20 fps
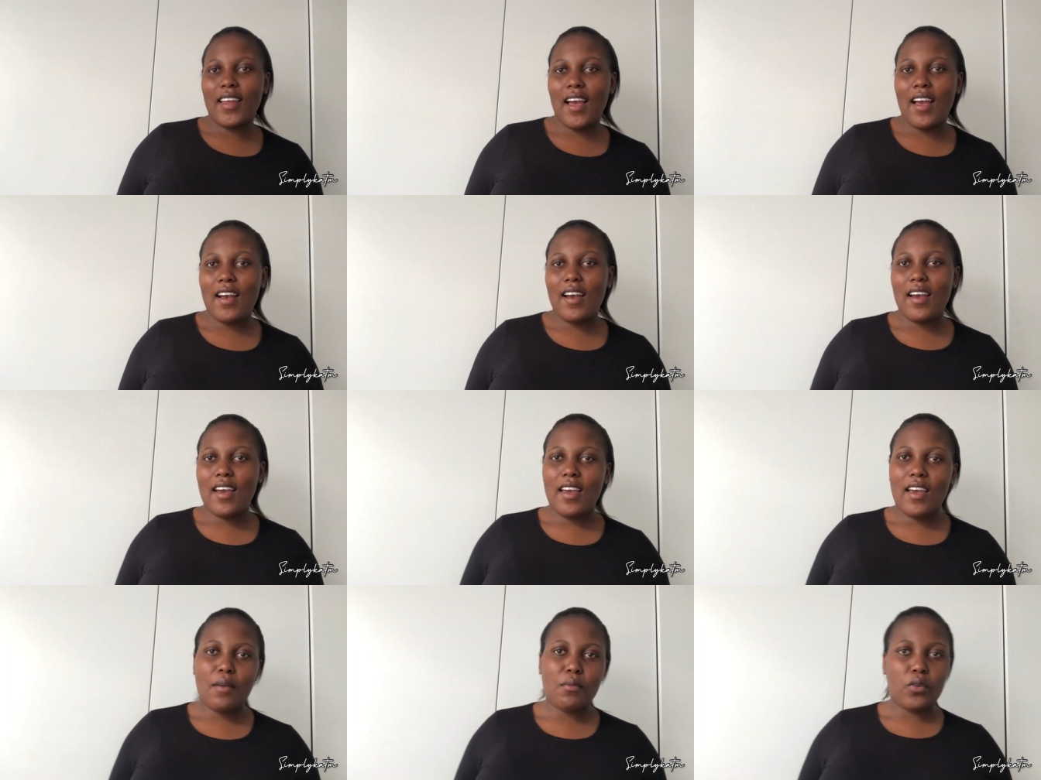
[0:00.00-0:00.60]
I
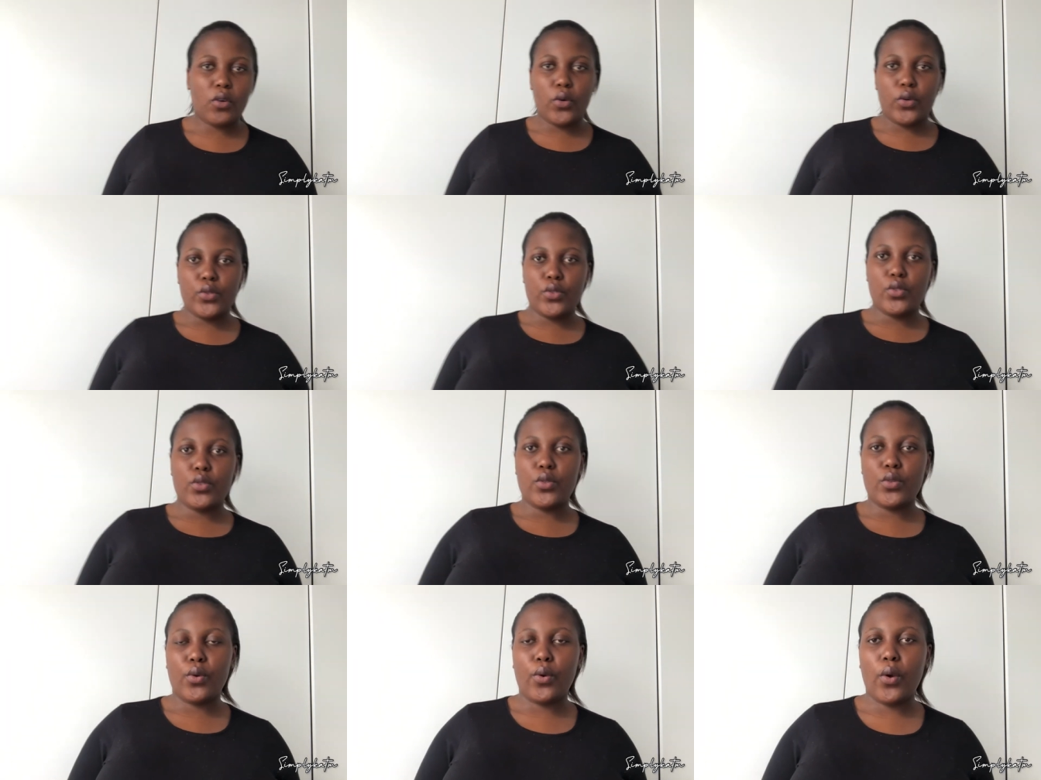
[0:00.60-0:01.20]
am going
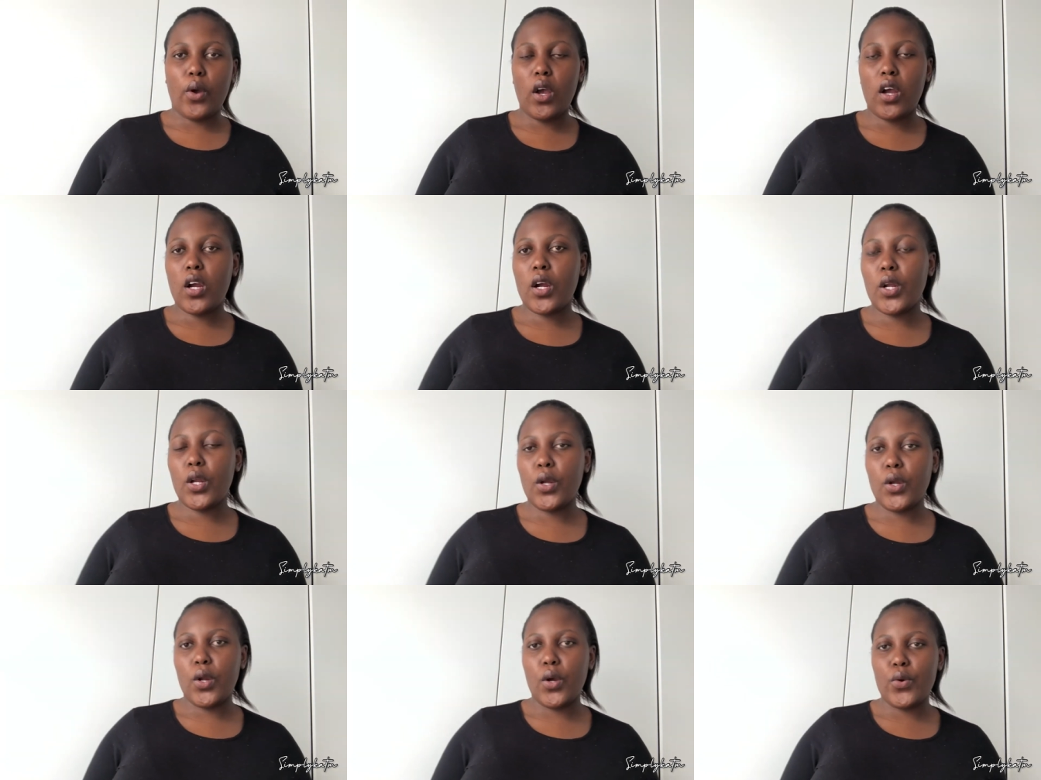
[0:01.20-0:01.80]
to
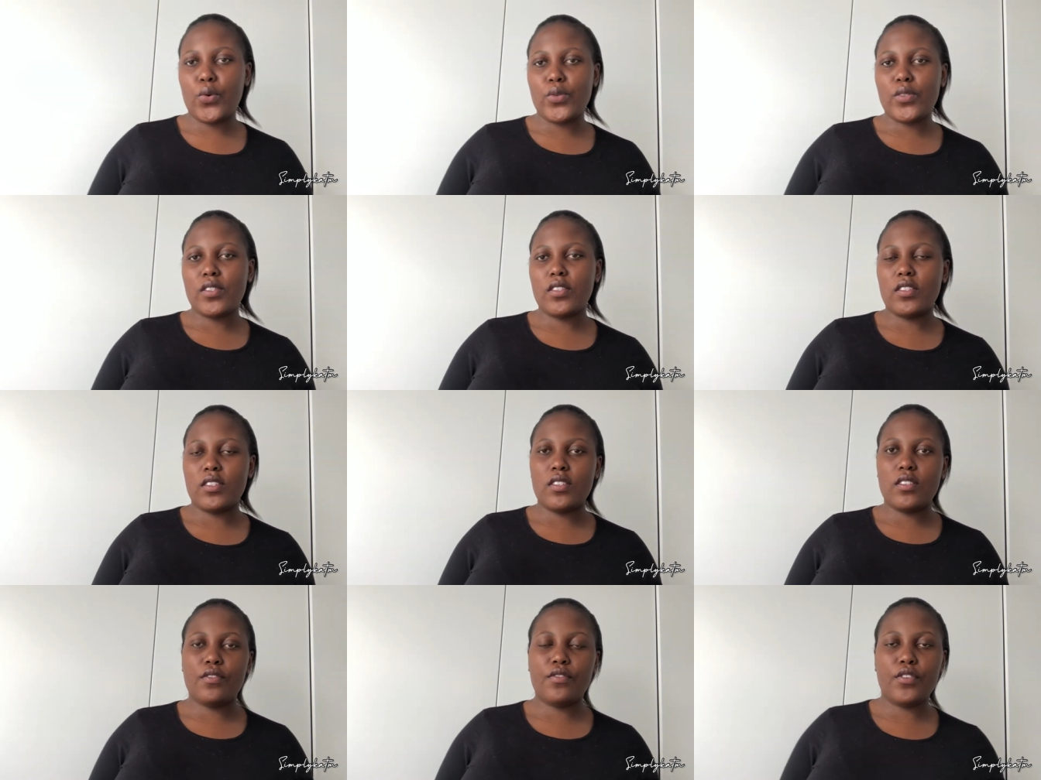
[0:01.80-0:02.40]
close
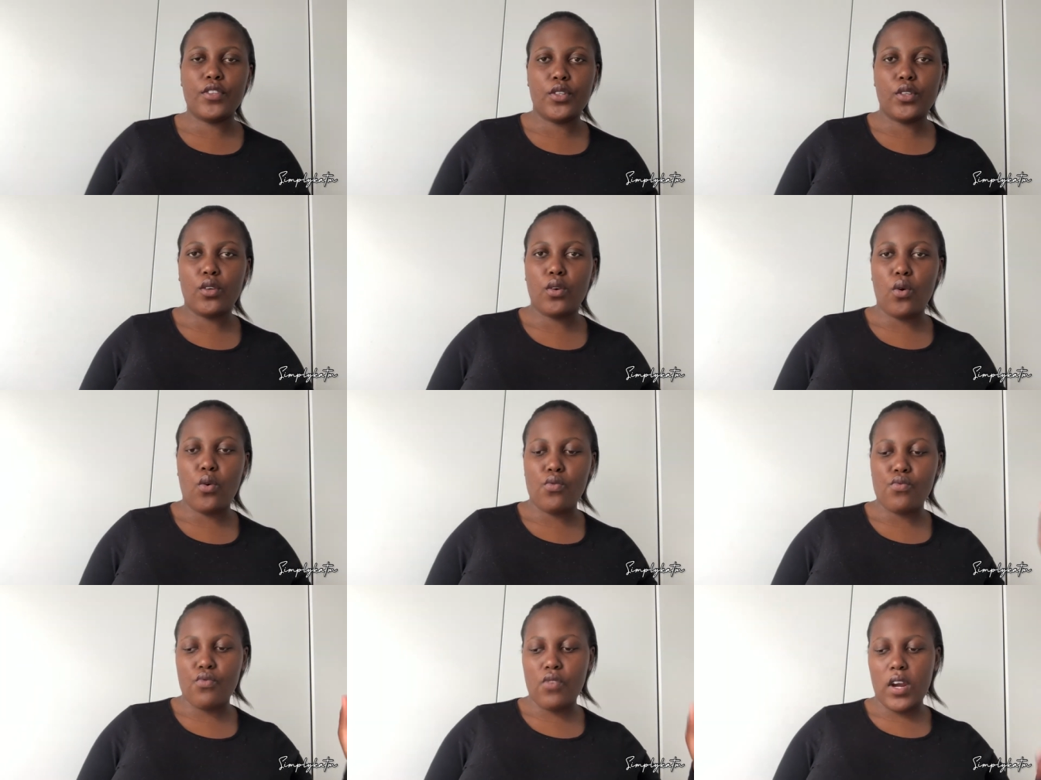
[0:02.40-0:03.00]
this video
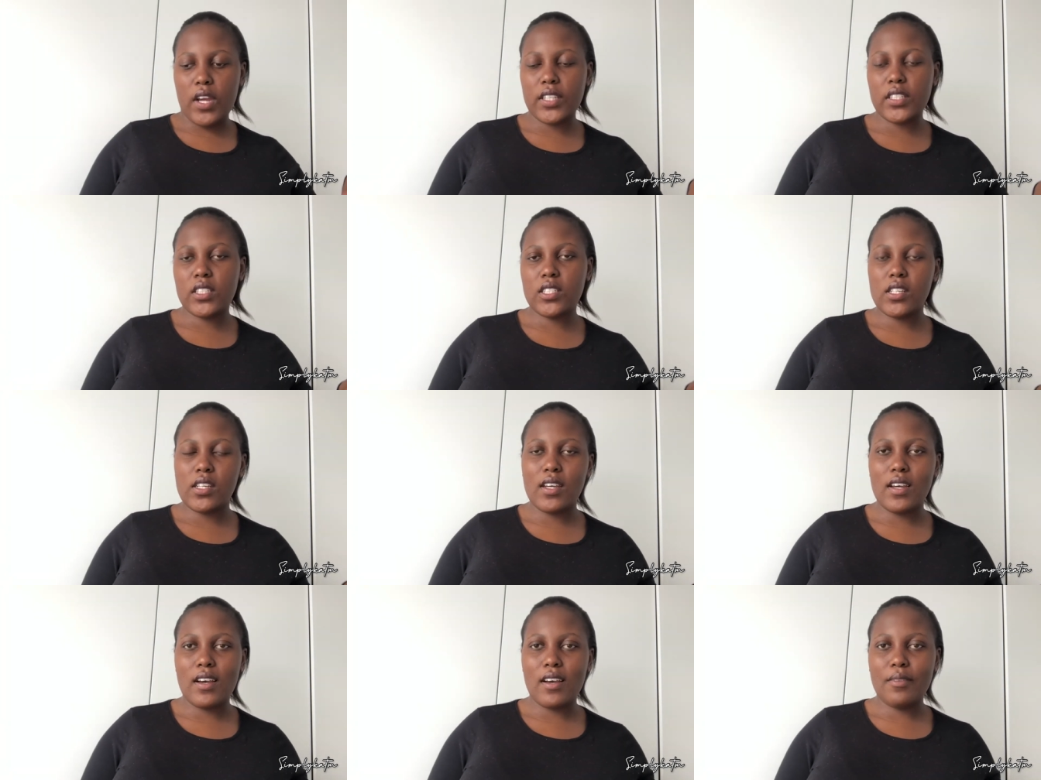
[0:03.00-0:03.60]
right
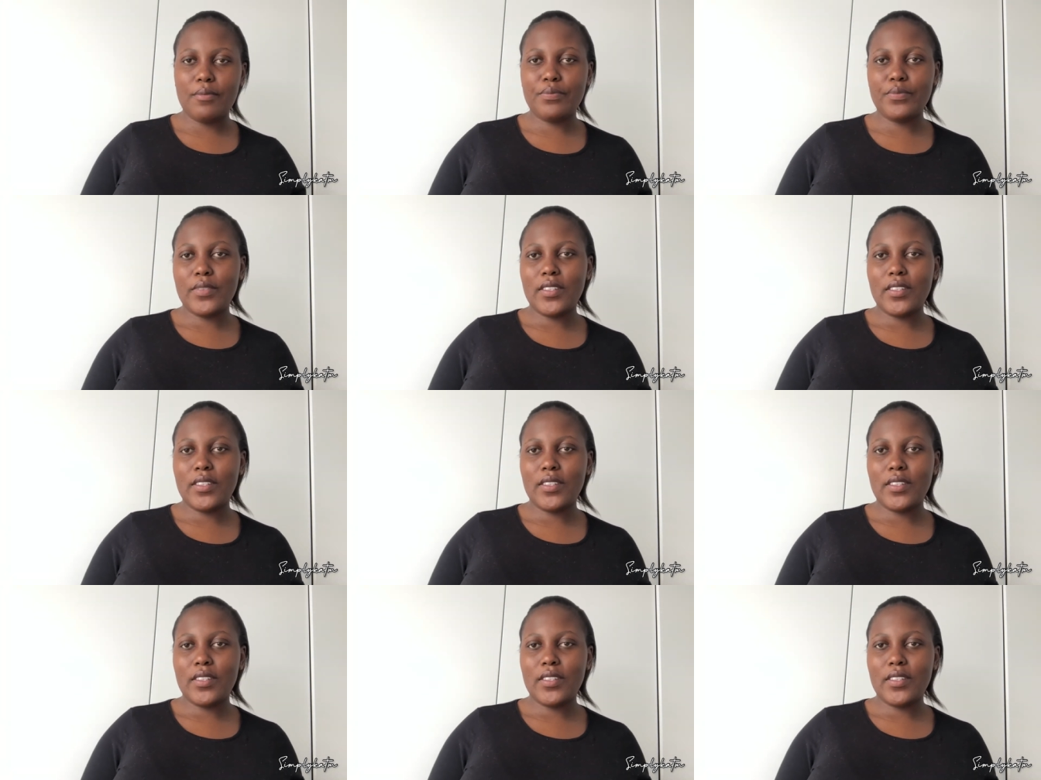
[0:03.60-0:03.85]
here.